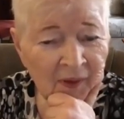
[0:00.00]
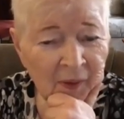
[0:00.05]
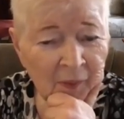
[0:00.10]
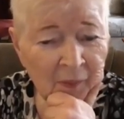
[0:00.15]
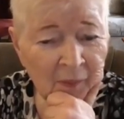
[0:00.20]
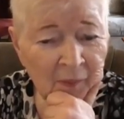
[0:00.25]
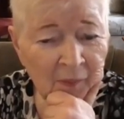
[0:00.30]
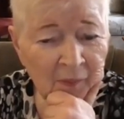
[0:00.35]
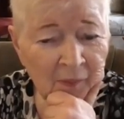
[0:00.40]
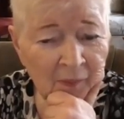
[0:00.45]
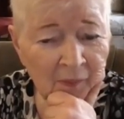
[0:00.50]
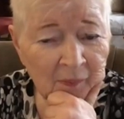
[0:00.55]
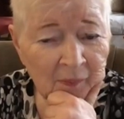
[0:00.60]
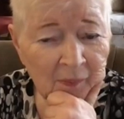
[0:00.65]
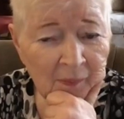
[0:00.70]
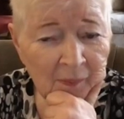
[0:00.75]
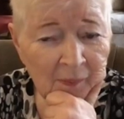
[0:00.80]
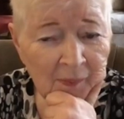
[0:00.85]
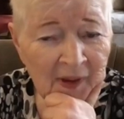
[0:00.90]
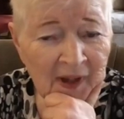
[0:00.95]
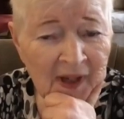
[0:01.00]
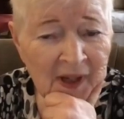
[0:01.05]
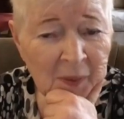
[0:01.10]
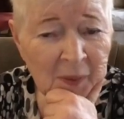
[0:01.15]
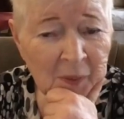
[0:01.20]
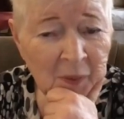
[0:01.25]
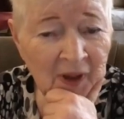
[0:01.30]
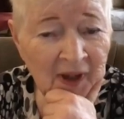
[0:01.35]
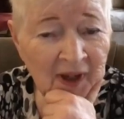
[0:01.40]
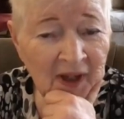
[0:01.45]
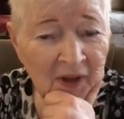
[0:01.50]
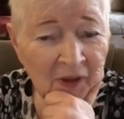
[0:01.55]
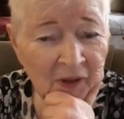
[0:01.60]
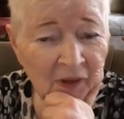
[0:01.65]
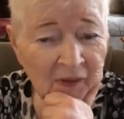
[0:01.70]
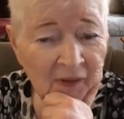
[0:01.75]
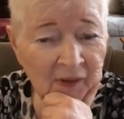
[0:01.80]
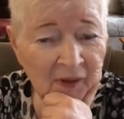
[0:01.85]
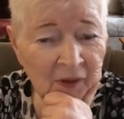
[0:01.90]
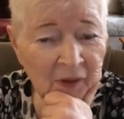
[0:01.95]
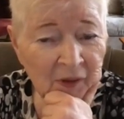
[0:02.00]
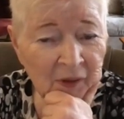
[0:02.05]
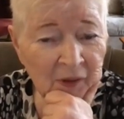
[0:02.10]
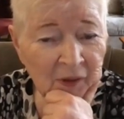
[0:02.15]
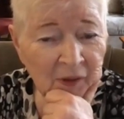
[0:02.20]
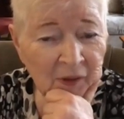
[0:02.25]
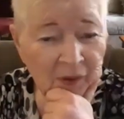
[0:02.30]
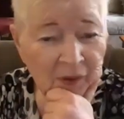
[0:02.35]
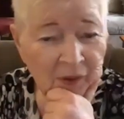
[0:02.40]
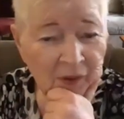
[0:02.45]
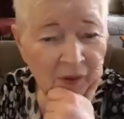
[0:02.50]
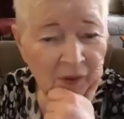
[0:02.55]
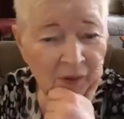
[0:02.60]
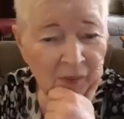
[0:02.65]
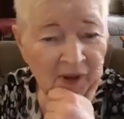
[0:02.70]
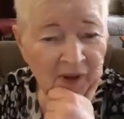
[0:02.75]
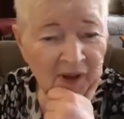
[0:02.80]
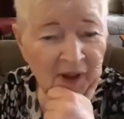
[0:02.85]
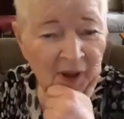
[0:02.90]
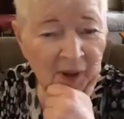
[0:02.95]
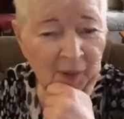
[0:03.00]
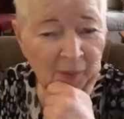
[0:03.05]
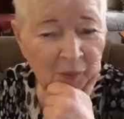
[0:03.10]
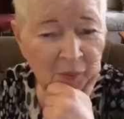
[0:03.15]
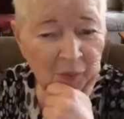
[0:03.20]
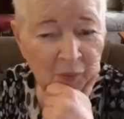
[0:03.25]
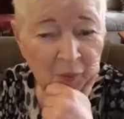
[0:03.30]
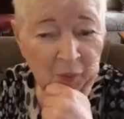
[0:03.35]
there many ways that could be up,